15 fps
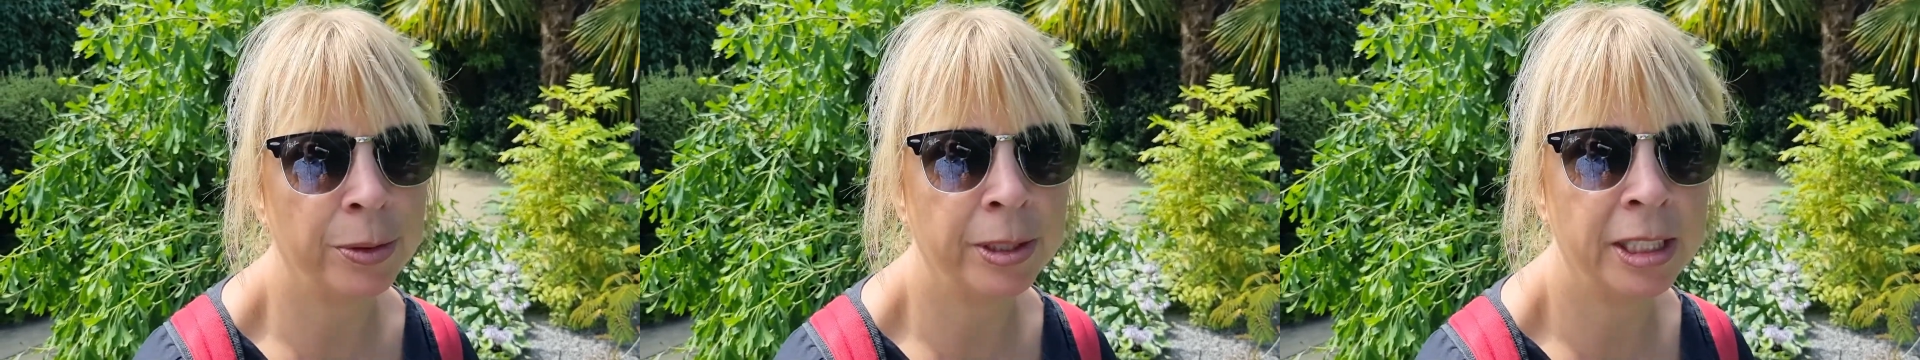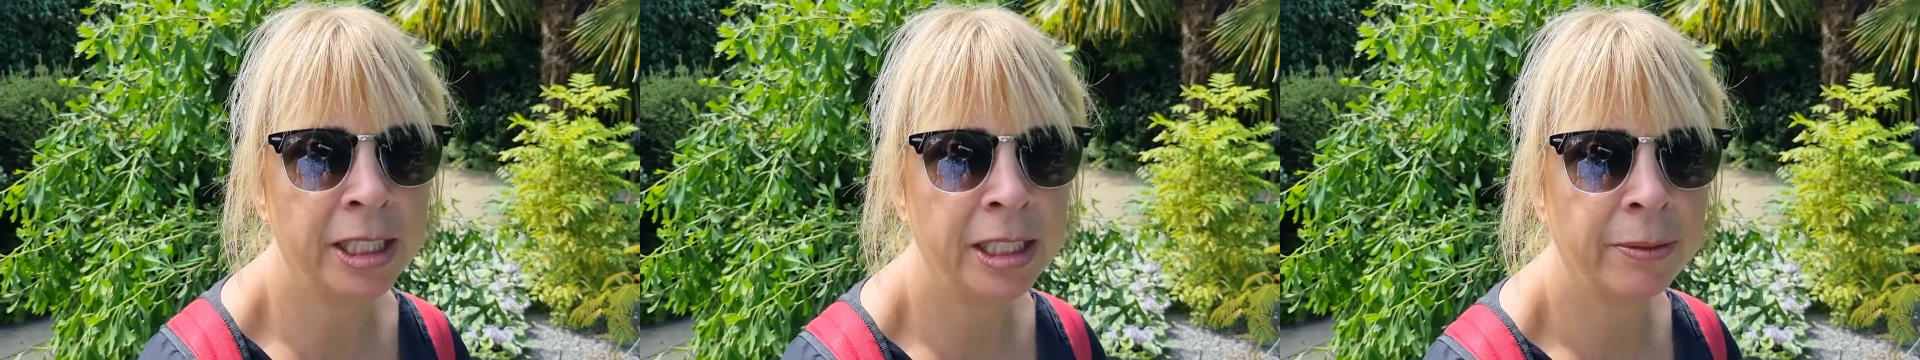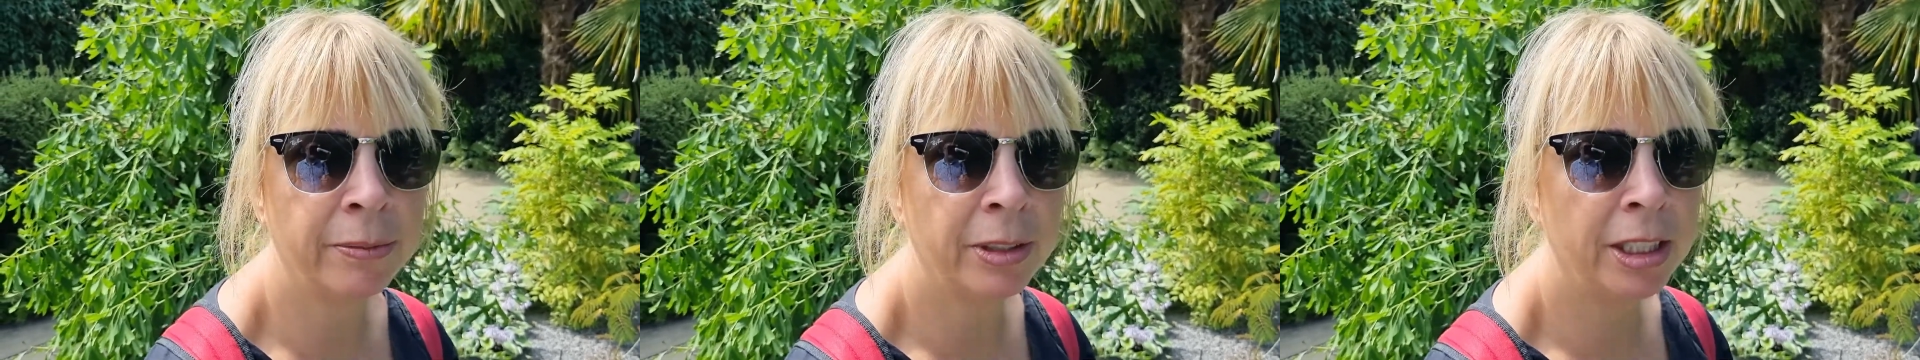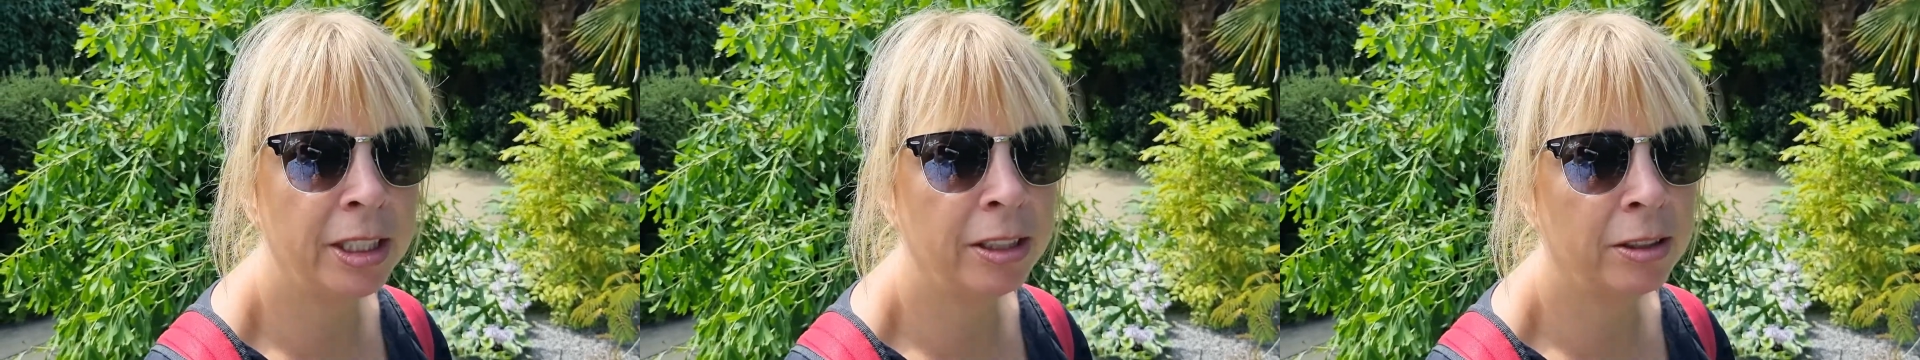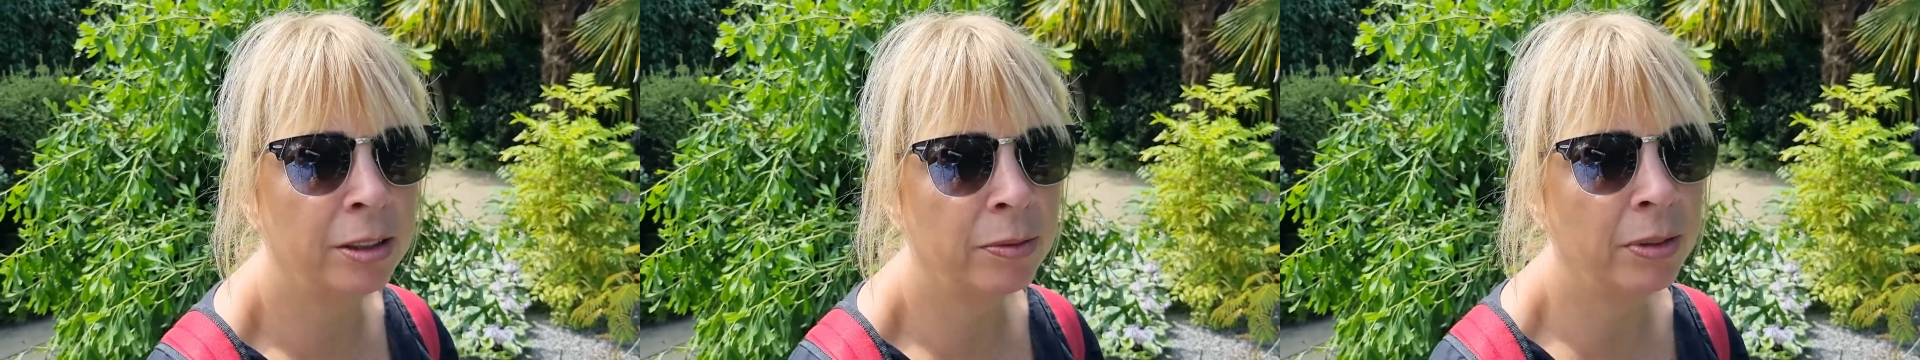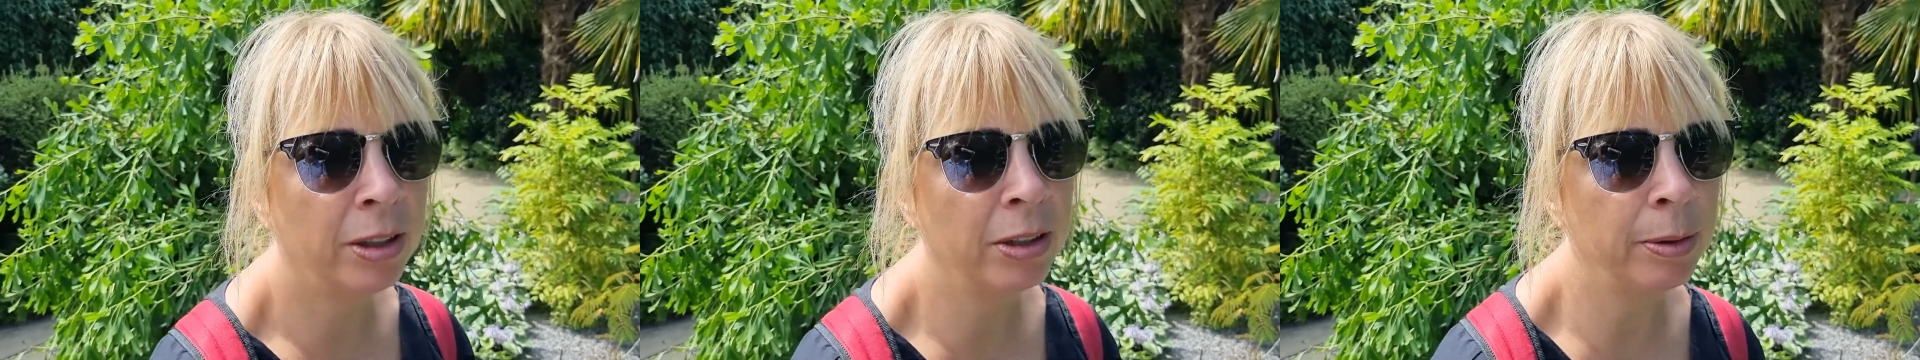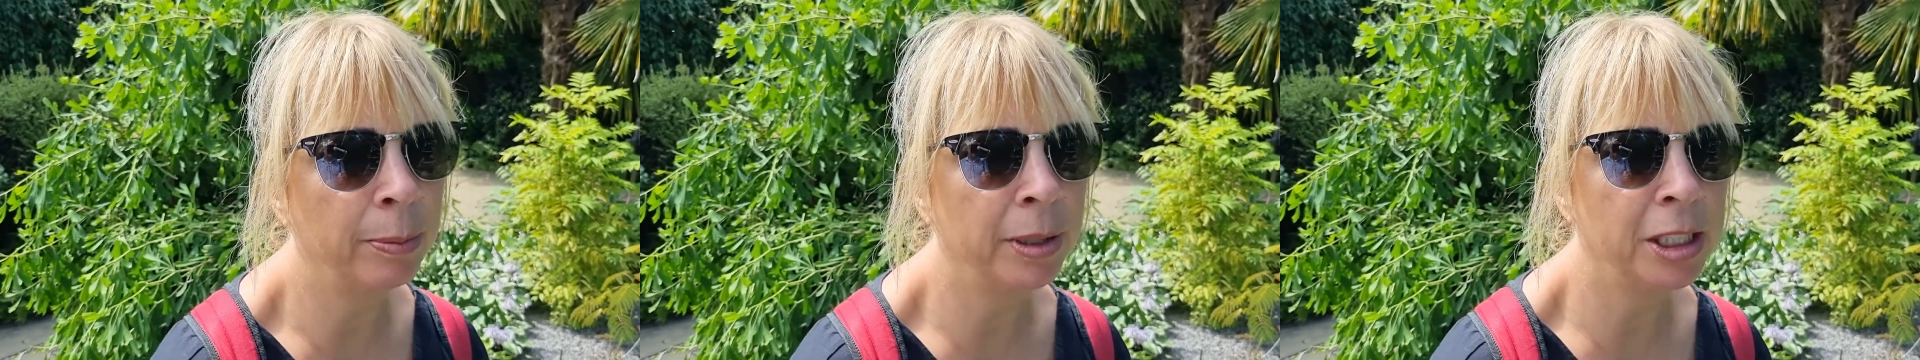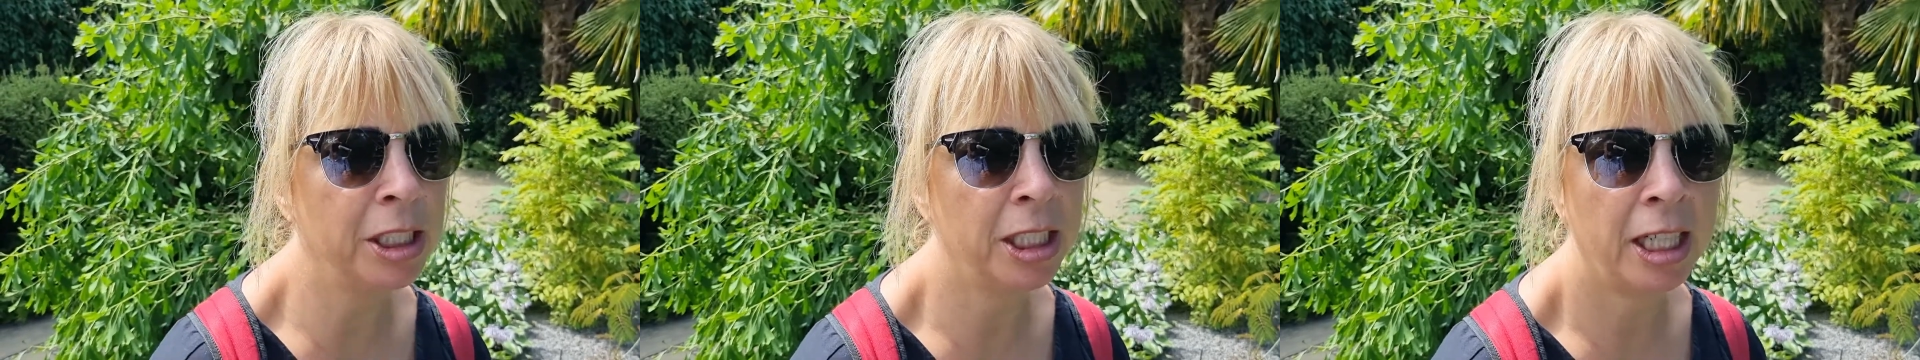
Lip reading: and it's something that you could very much